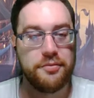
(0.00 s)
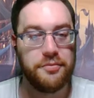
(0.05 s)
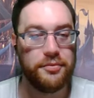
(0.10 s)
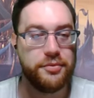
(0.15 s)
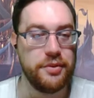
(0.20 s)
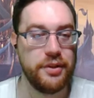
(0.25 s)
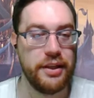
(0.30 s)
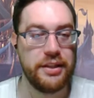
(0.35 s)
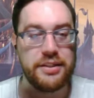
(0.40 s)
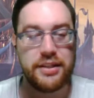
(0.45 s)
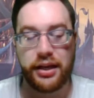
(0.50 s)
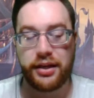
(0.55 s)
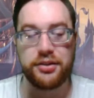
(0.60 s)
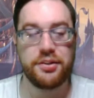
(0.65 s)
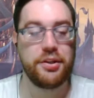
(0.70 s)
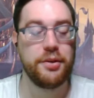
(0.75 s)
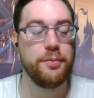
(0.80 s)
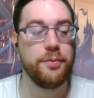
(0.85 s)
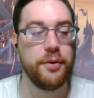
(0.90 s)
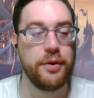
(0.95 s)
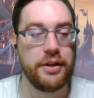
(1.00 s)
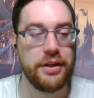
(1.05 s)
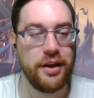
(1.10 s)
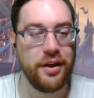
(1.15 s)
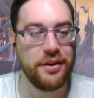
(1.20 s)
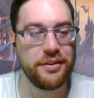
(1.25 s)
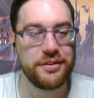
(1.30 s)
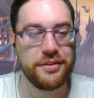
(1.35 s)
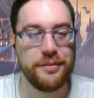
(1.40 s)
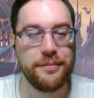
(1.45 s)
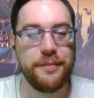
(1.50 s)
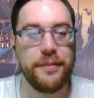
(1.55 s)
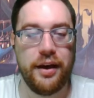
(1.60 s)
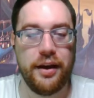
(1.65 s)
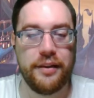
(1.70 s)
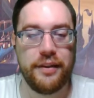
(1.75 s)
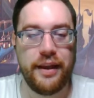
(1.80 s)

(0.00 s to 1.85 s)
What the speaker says: So that's actually pretty awesome. The